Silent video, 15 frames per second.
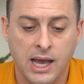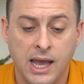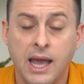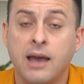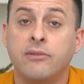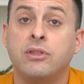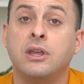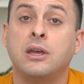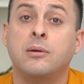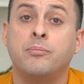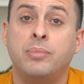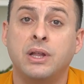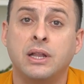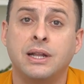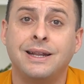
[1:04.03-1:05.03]
I have the
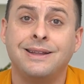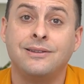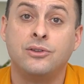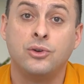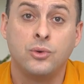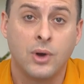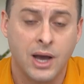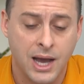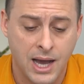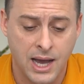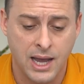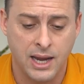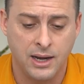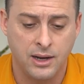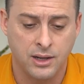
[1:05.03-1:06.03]
ability to
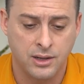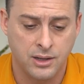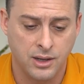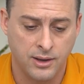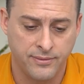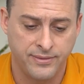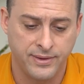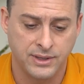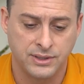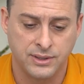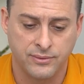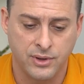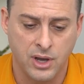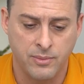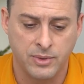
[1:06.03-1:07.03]
hide
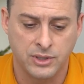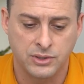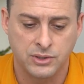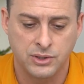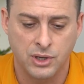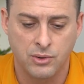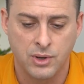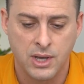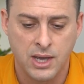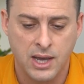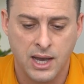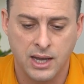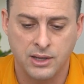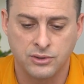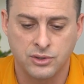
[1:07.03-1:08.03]
offensive comments. So
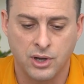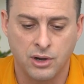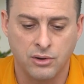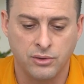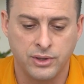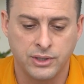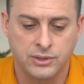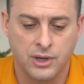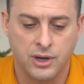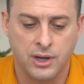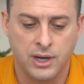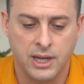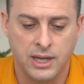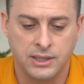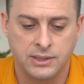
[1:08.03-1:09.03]
I can toggle this
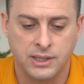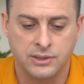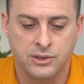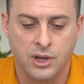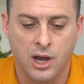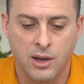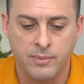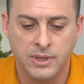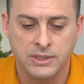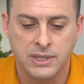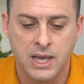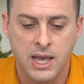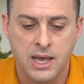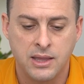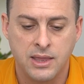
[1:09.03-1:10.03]
on, and it says comments
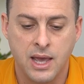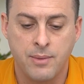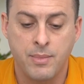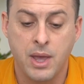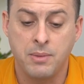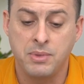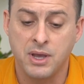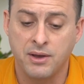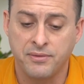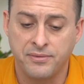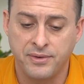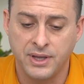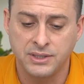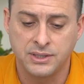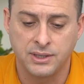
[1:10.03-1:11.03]
that may be
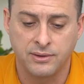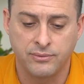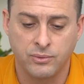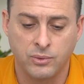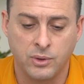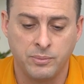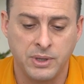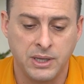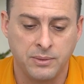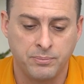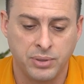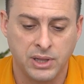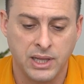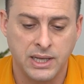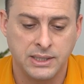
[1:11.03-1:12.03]
offensive will be
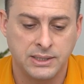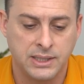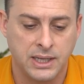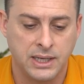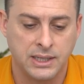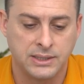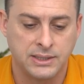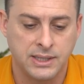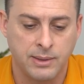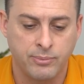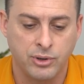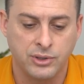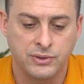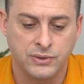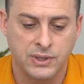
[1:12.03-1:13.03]
placed in a
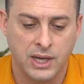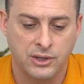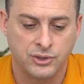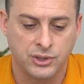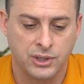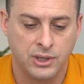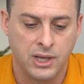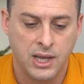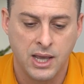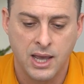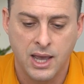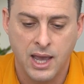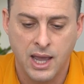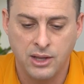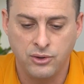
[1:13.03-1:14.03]
separate section.
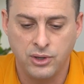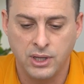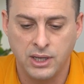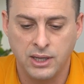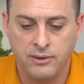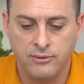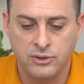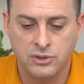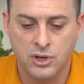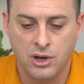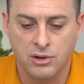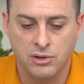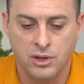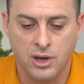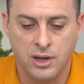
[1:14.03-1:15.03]
And you can even
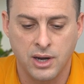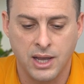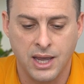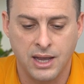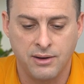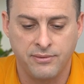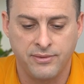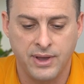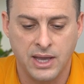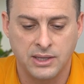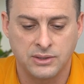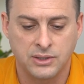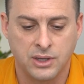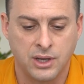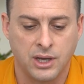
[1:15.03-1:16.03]
toggle on
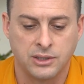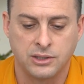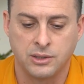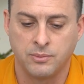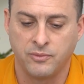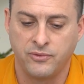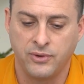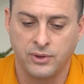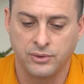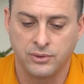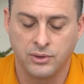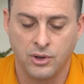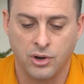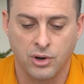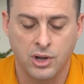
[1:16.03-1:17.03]
advanced custom
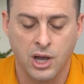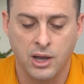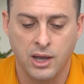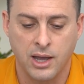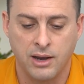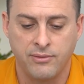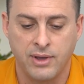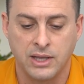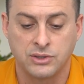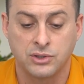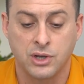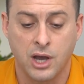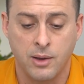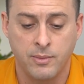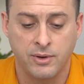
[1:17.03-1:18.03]
filter or advanced
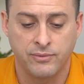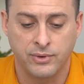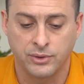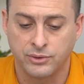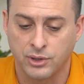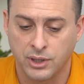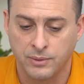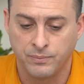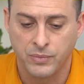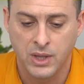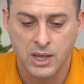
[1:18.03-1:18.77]
comment filtering.